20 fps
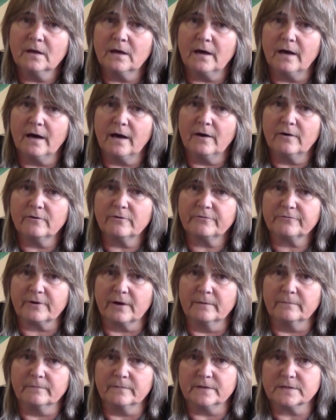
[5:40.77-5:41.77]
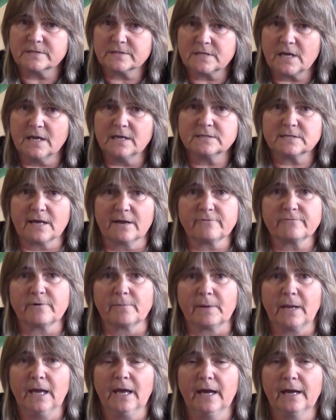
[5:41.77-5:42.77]
from the States and
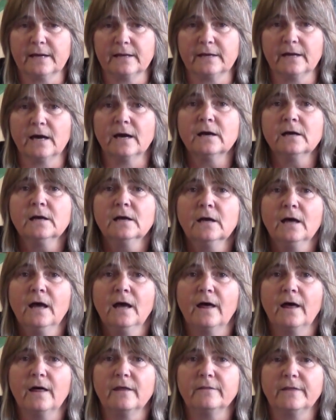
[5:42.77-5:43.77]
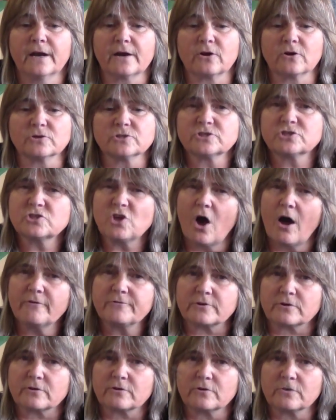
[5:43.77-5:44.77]
from Canada that are softer.